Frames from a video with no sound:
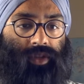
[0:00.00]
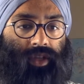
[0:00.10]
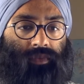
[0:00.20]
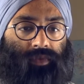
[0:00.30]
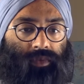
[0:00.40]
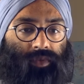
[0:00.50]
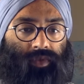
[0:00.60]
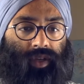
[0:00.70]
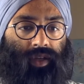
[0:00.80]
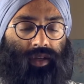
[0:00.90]
him from
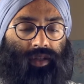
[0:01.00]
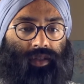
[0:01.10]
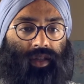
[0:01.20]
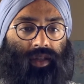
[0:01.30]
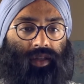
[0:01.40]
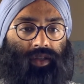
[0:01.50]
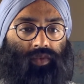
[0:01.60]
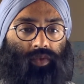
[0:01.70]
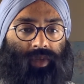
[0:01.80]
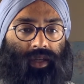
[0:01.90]
moving because then this
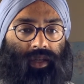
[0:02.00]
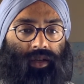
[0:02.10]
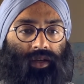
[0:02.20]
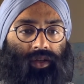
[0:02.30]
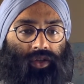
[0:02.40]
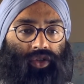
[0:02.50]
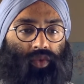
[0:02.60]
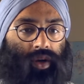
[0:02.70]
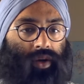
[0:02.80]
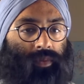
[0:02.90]
will be hit on a dark
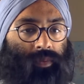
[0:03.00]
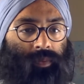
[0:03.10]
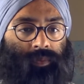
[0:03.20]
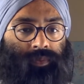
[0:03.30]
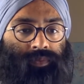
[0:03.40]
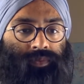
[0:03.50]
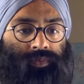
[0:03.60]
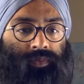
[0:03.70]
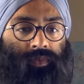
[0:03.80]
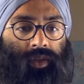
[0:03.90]
square.
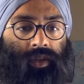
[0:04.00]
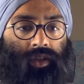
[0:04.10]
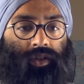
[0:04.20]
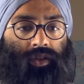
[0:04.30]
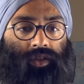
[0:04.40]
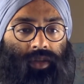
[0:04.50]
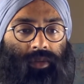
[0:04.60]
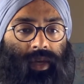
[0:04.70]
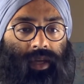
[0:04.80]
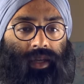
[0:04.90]
He could double
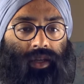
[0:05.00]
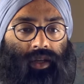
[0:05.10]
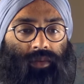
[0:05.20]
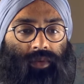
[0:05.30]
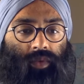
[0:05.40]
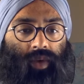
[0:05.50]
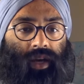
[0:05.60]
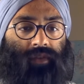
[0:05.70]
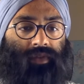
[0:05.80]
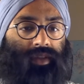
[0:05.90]
back here, but
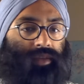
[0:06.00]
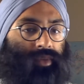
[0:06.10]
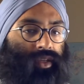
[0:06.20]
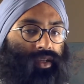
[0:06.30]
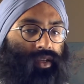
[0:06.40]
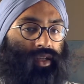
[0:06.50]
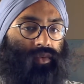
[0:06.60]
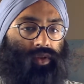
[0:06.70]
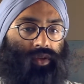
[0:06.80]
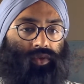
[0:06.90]
why even let me in
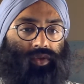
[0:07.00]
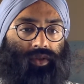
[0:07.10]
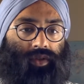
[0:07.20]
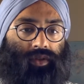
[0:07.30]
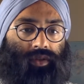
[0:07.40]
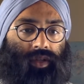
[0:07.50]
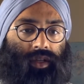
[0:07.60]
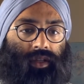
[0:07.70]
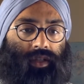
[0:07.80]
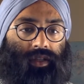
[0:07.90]
anywhere closer?
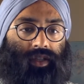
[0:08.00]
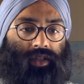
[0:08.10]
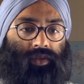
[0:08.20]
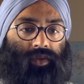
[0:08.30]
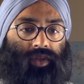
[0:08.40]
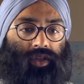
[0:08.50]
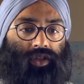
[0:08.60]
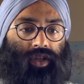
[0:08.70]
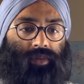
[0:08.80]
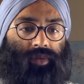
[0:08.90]
This guy's doing a good
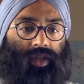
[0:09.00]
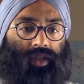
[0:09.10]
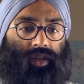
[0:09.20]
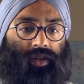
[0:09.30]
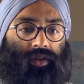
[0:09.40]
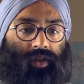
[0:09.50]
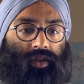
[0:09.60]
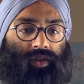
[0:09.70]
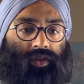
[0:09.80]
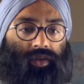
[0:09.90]
job protecting here and
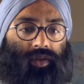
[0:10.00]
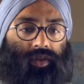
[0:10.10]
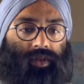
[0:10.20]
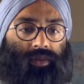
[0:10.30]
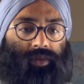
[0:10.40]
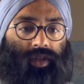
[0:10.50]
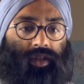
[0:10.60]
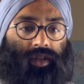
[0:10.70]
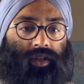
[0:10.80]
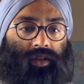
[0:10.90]
here. You're doing a good job
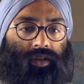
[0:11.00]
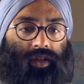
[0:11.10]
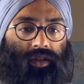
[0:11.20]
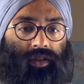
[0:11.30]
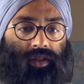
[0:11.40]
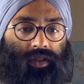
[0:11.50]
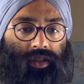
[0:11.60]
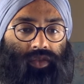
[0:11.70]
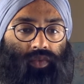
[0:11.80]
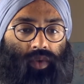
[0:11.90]
protecting here. Like, look at this
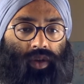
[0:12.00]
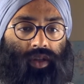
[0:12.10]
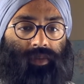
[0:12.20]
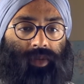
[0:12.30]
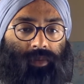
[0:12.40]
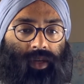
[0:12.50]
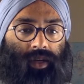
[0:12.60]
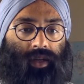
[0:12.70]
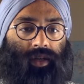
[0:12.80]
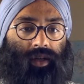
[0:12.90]
nice wall that's being
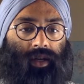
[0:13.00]
made.